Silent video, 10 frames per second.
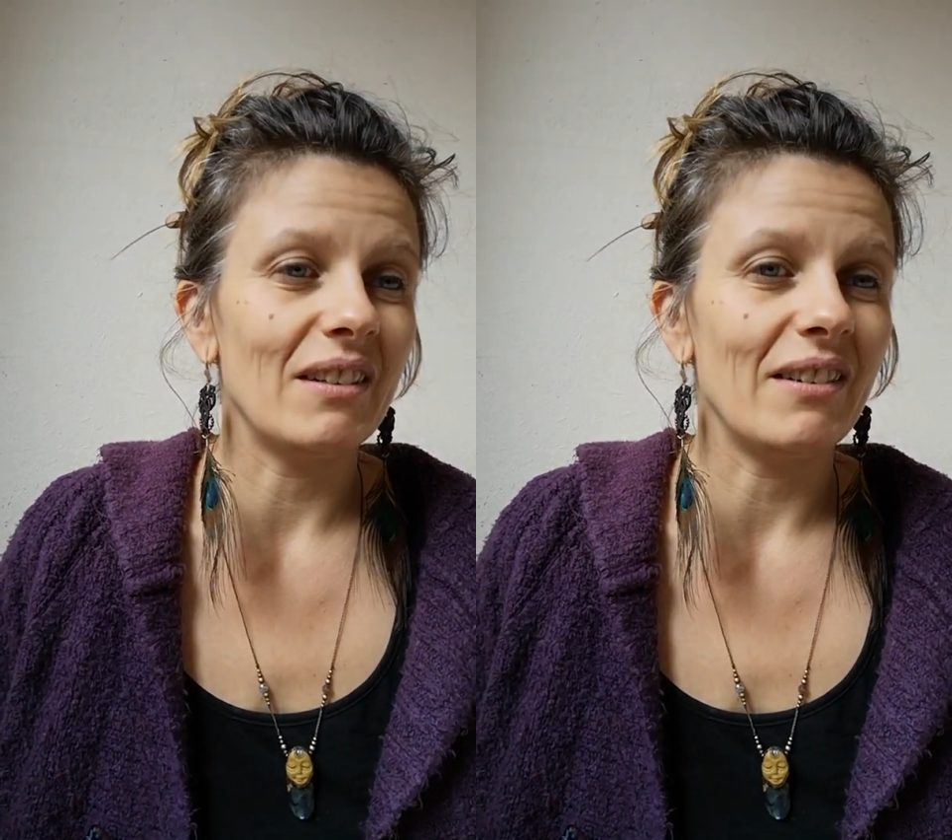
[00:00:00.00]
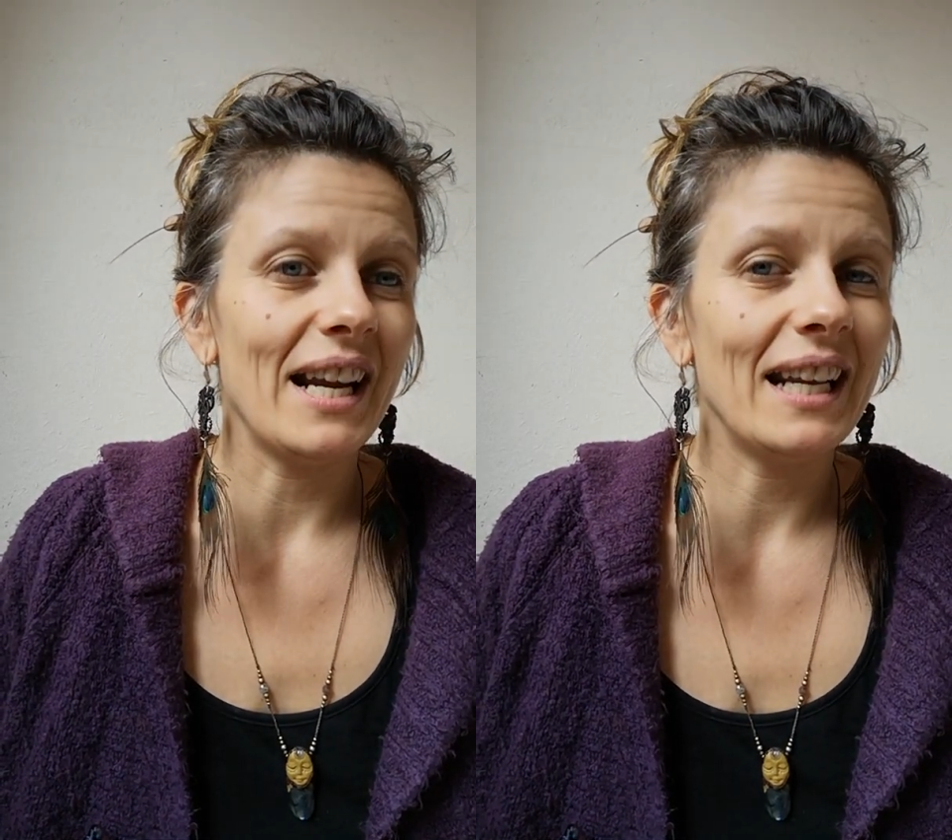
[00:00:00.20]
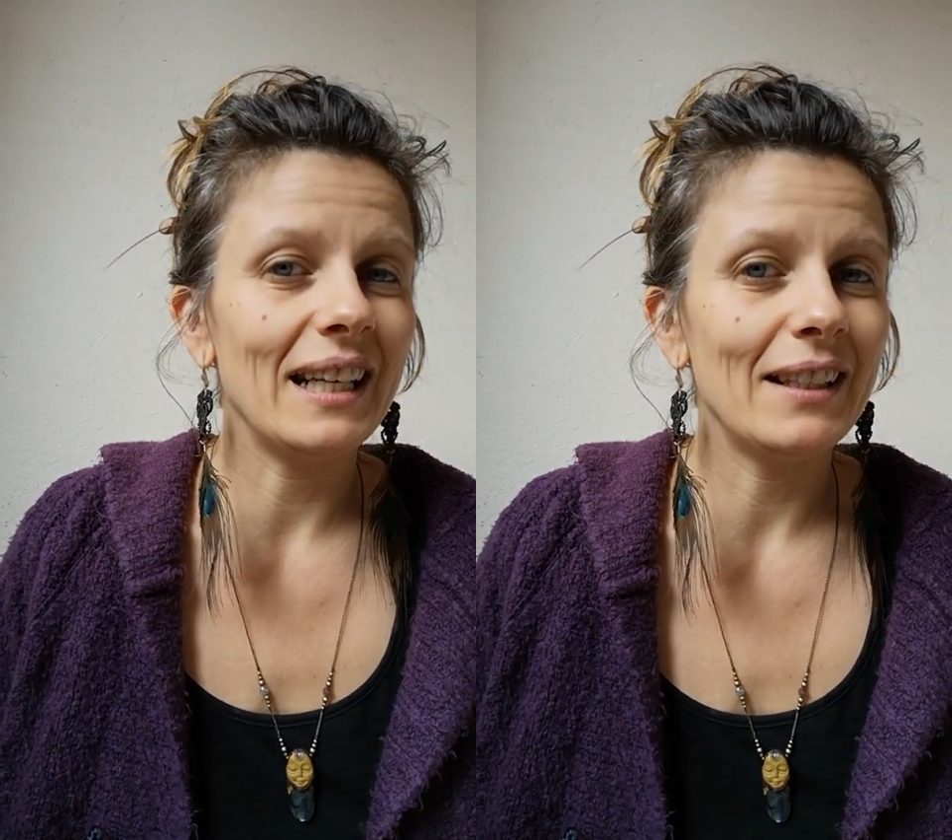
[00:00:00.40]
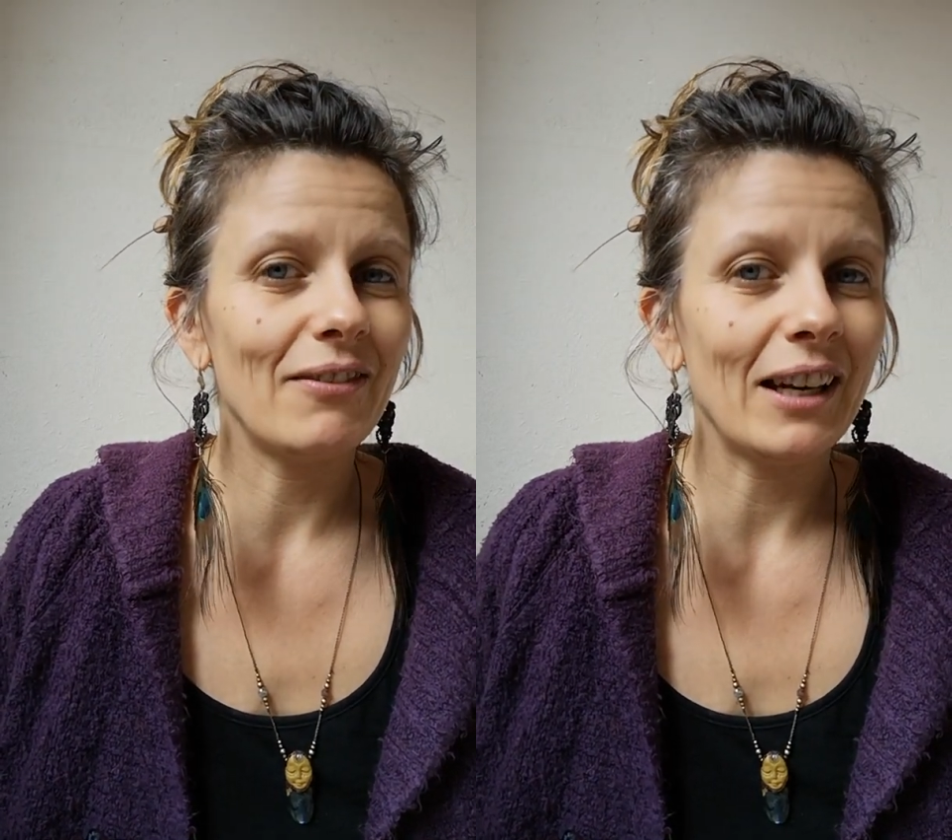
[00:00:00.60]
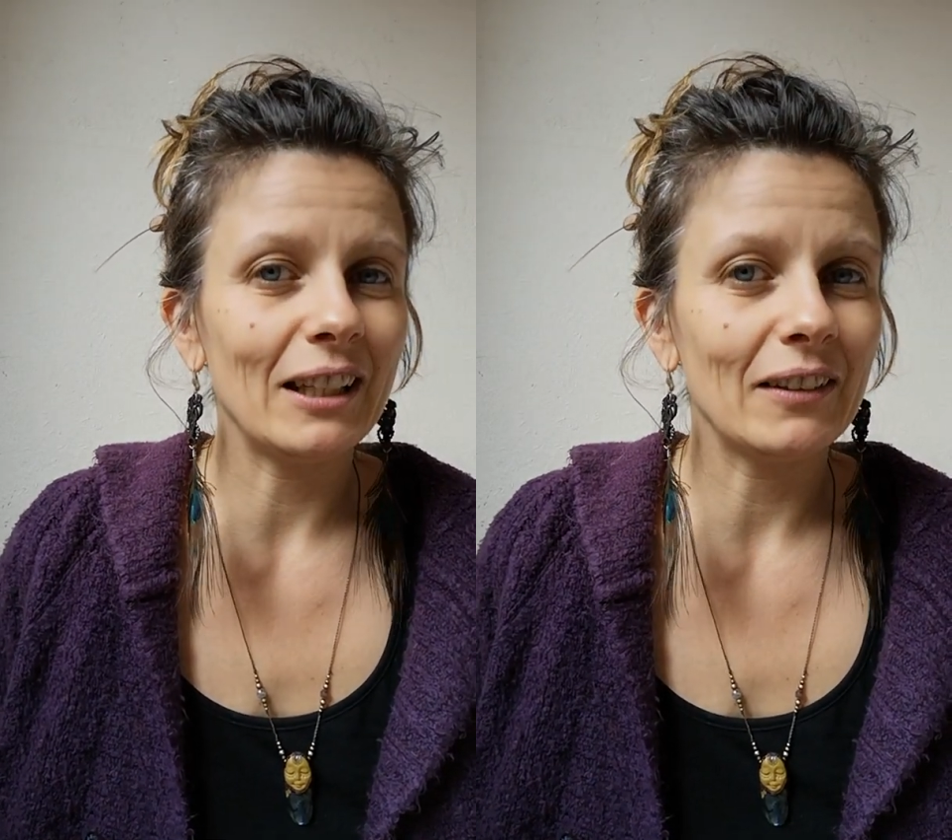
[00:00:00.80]
rarely
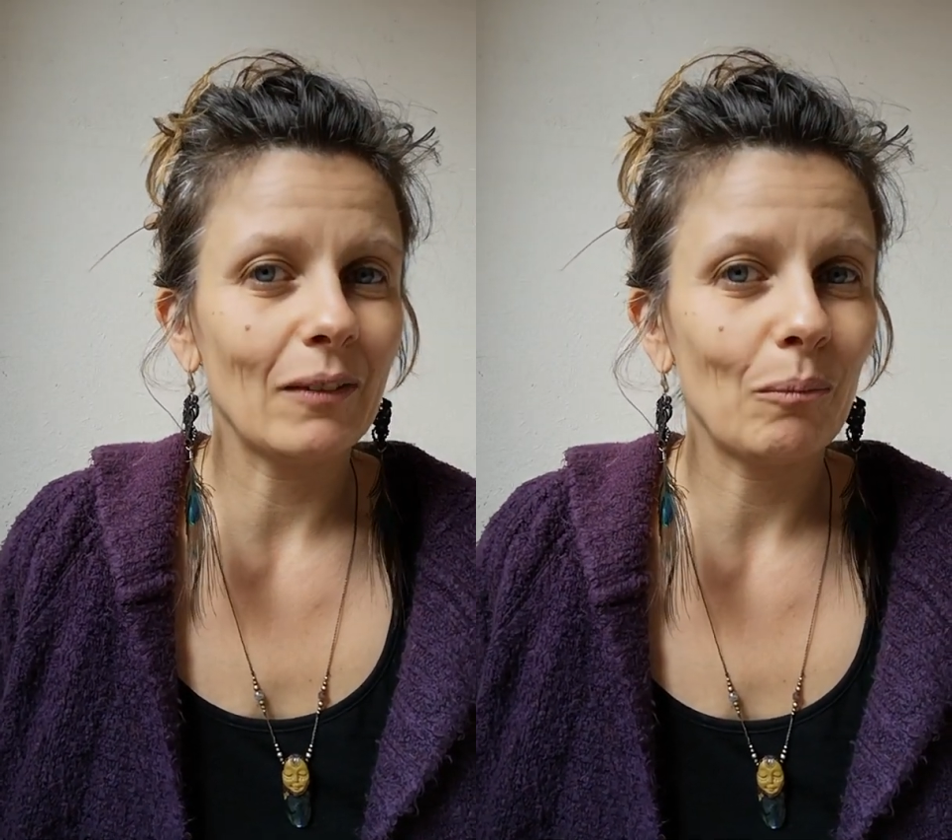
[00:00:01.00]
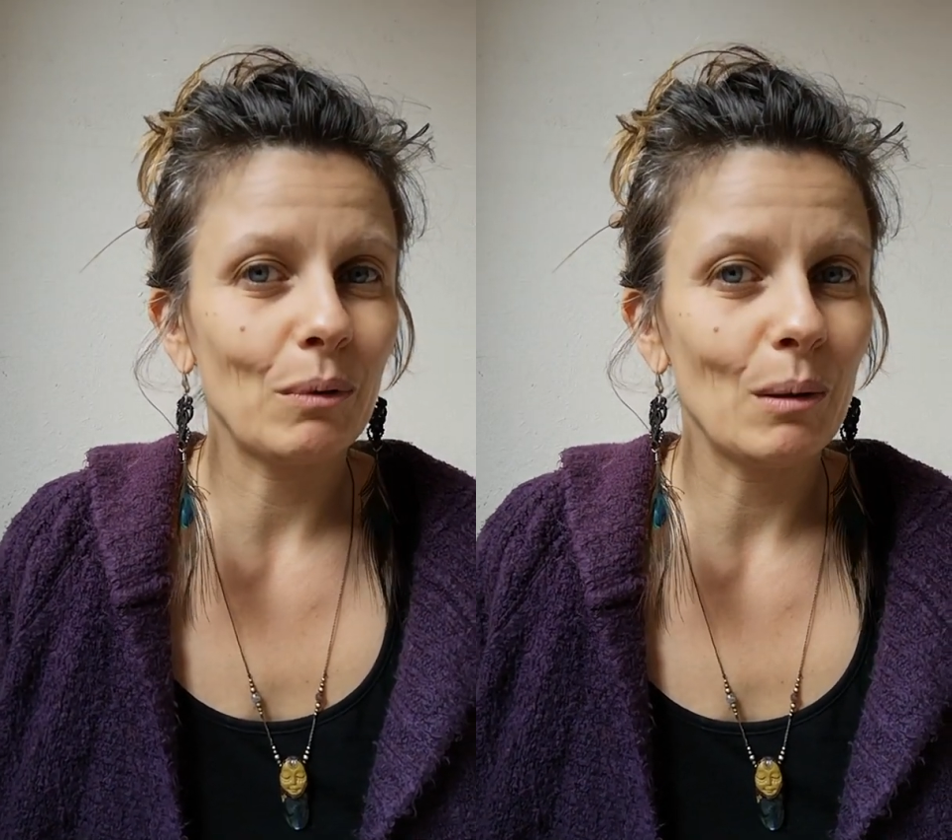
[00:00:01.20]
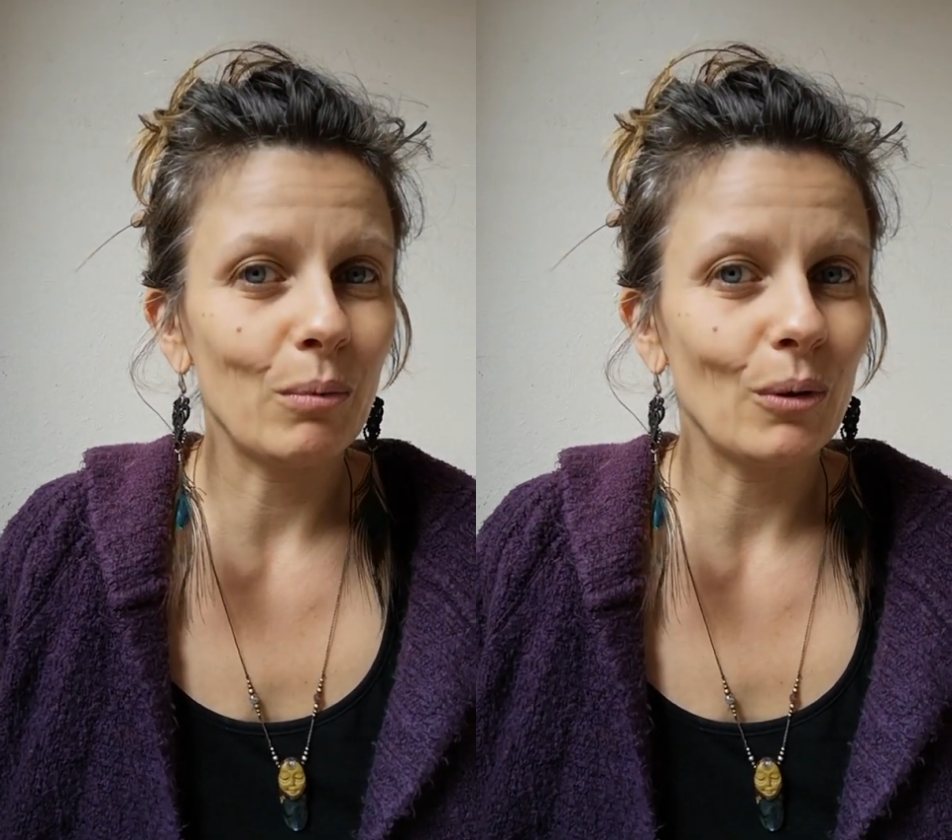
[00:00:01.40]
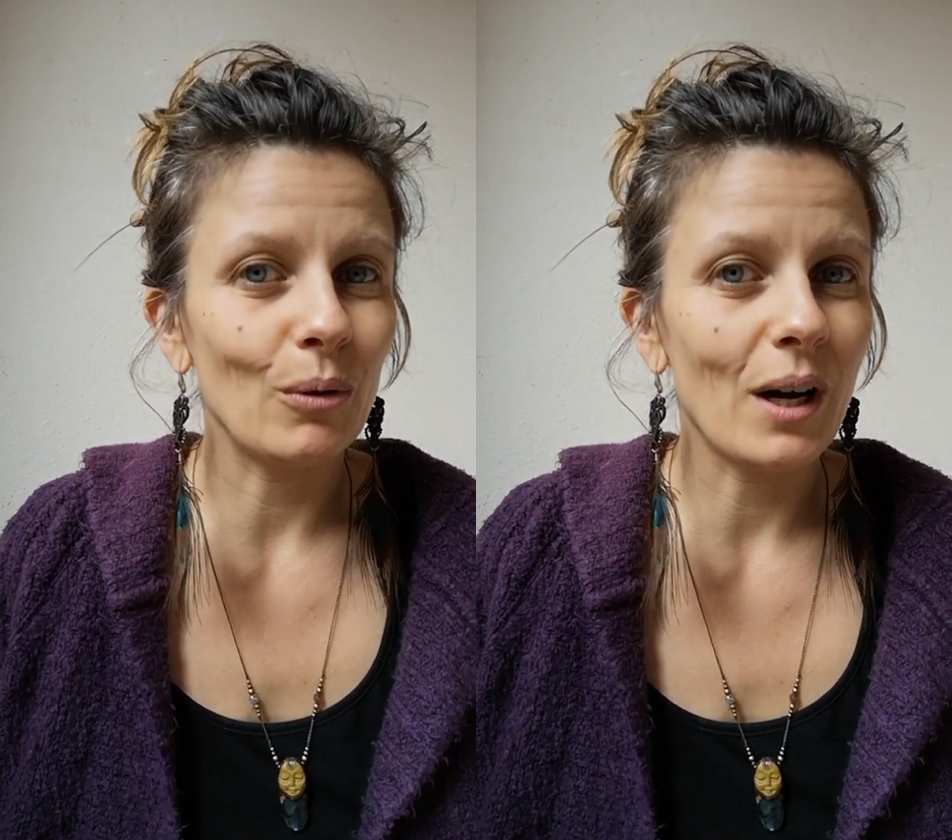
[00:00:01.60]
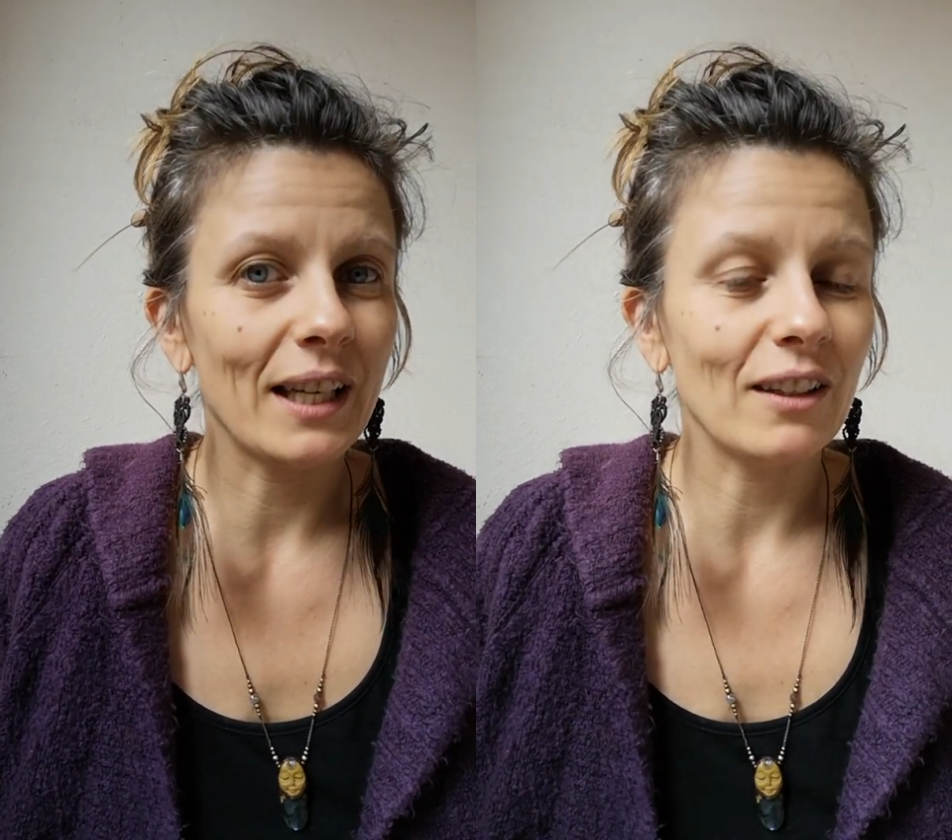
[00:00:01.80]
find people
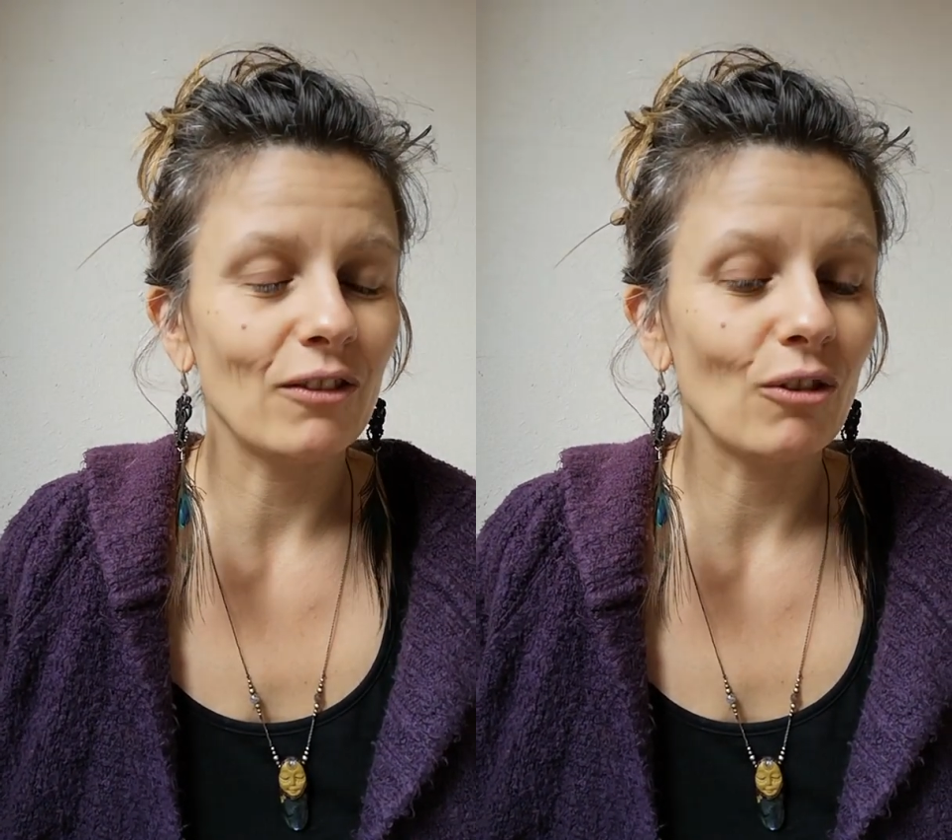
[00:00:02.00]
who I can